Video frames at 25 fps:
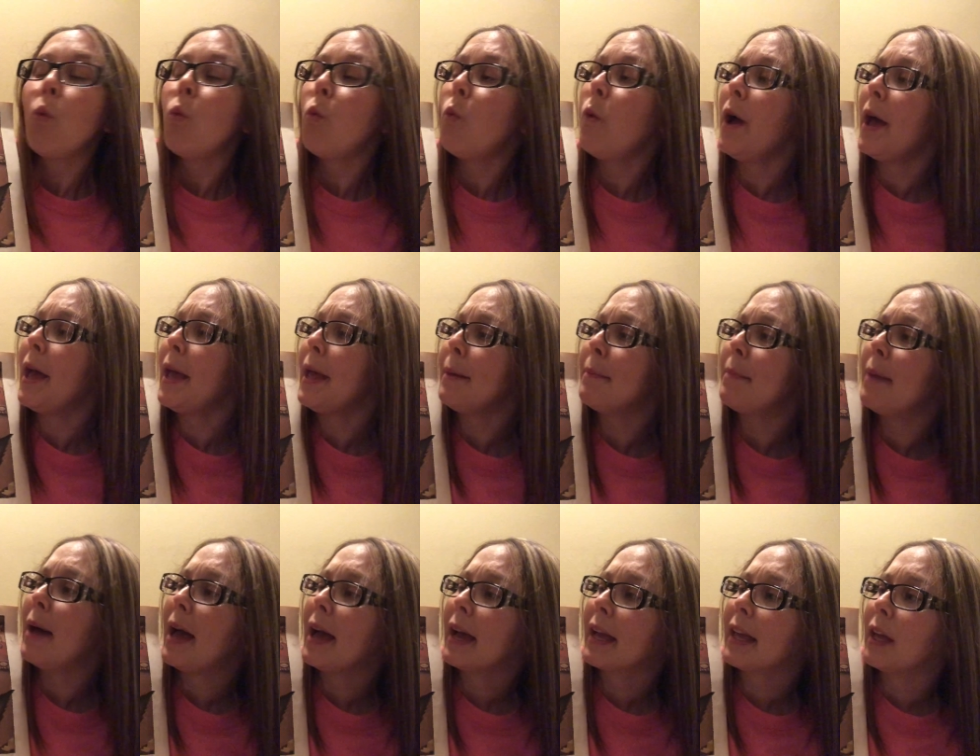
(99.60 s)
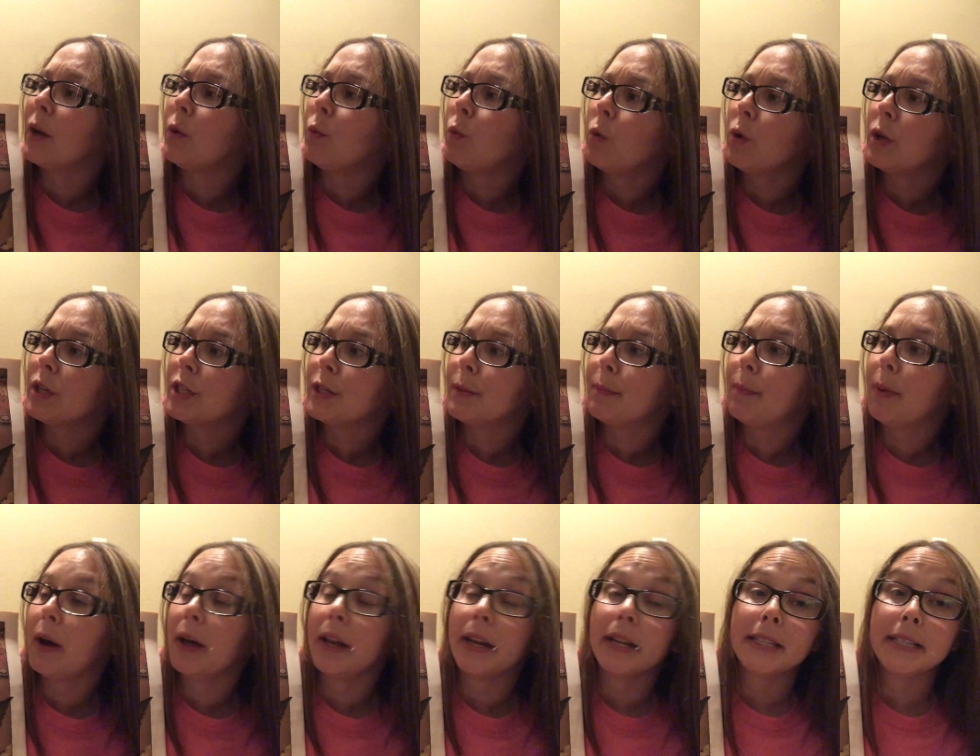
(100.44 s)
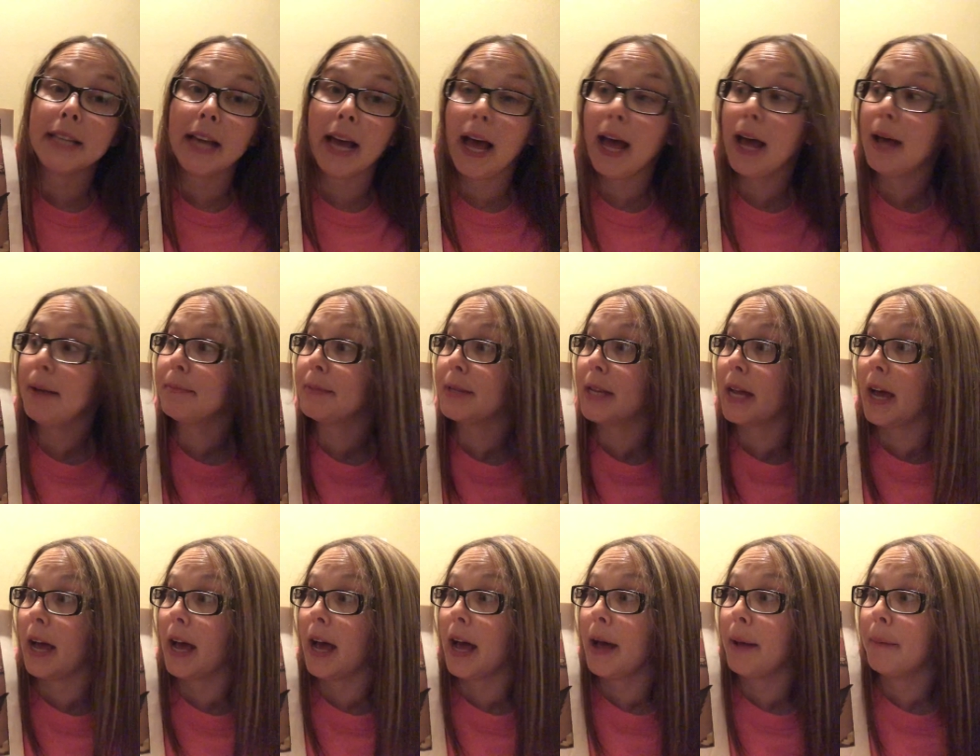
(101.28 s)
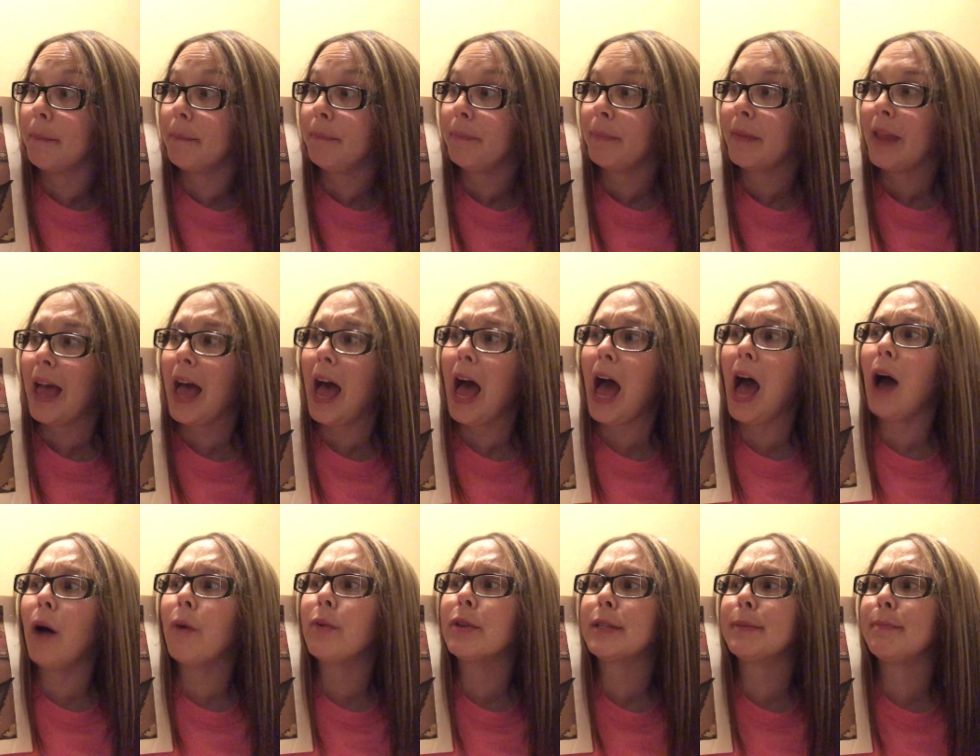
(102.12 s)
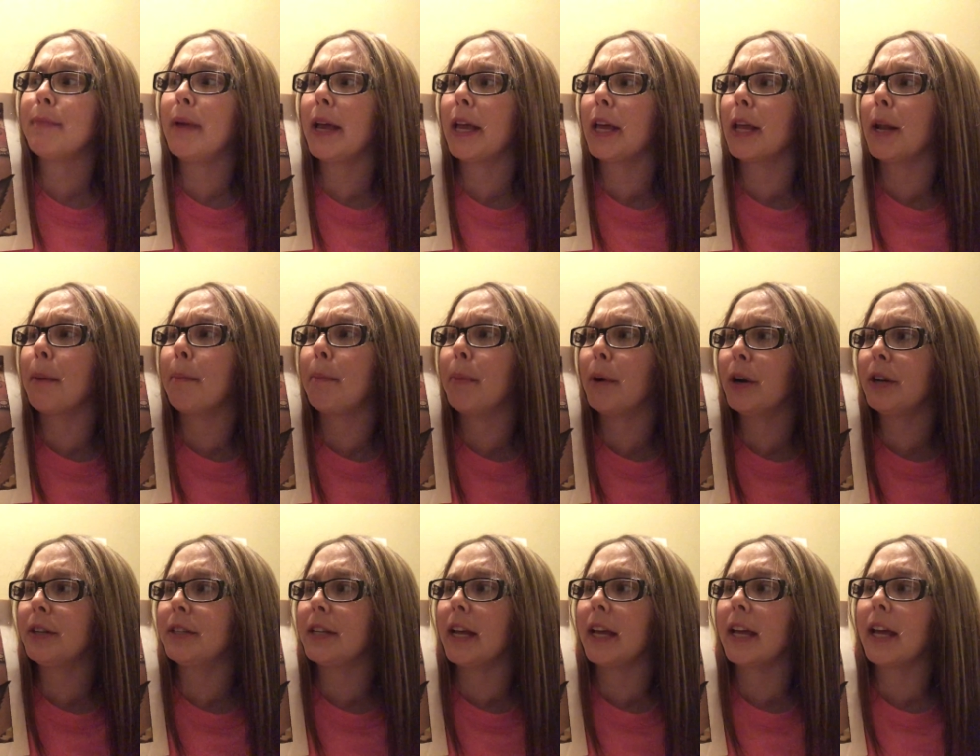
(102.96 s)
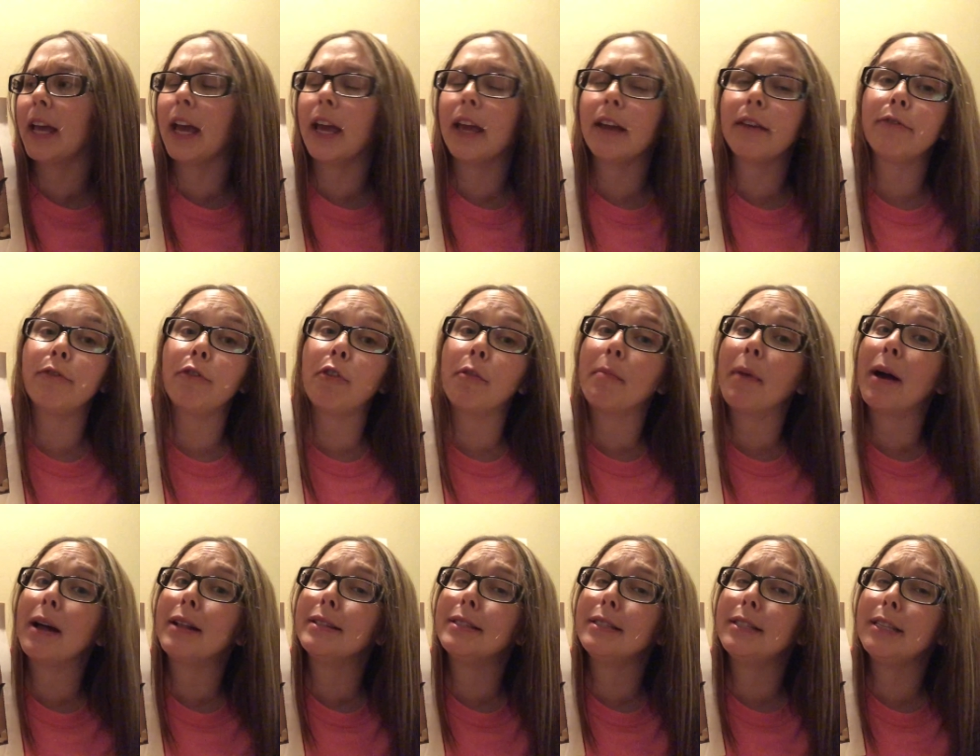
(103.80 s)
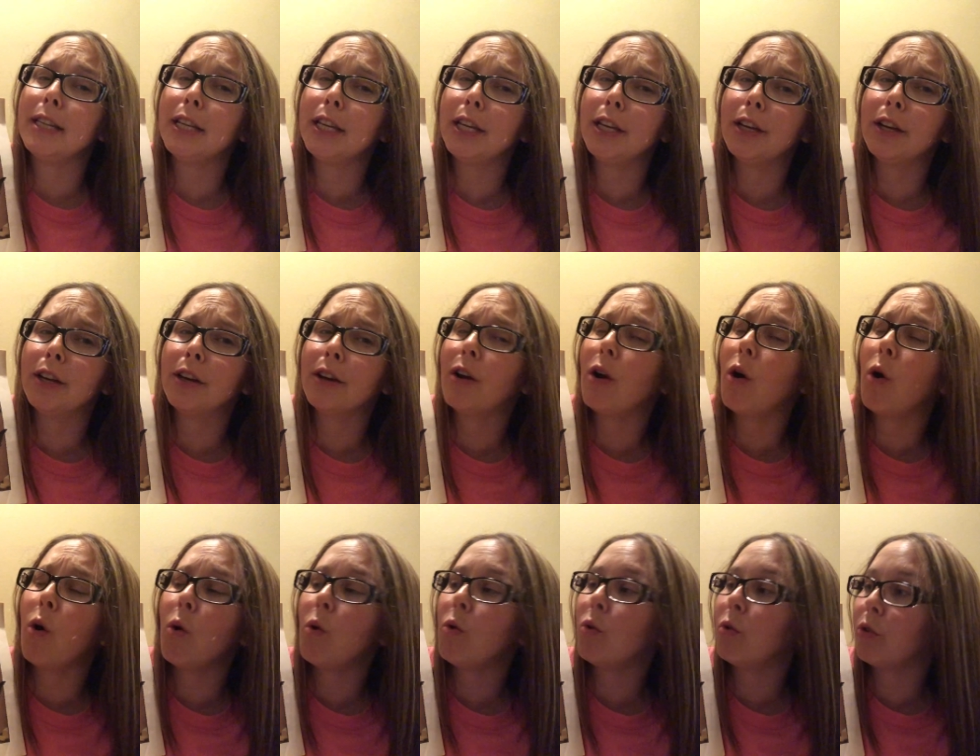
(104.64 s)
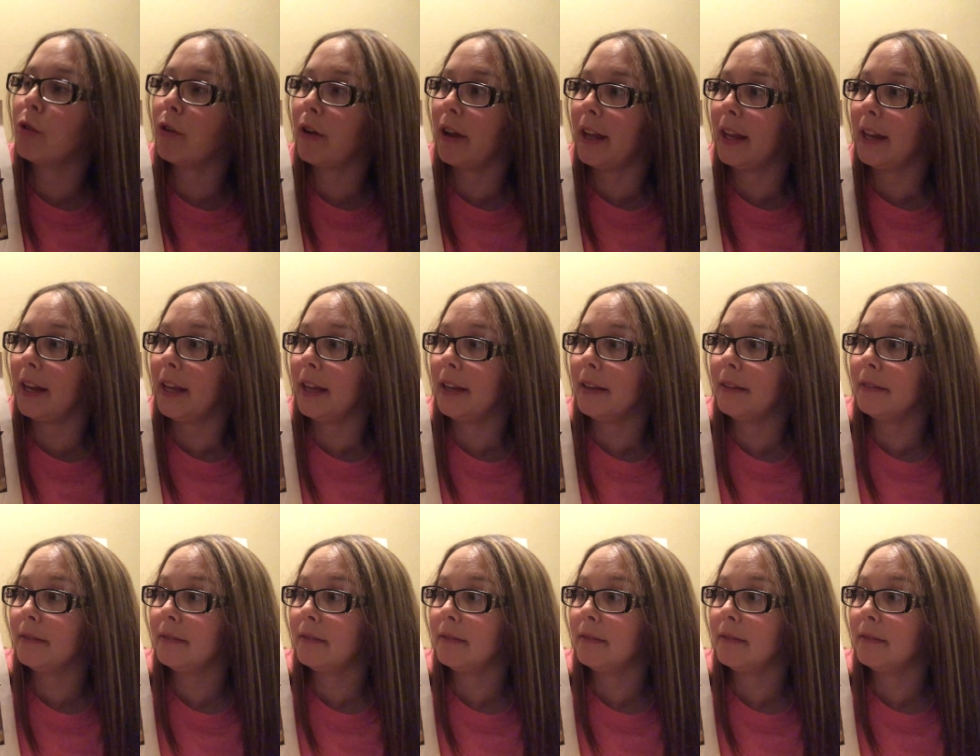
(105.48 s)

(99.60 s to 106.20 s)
Way back in Once Upon a Time, I was making a birthday cake for my dear old granny.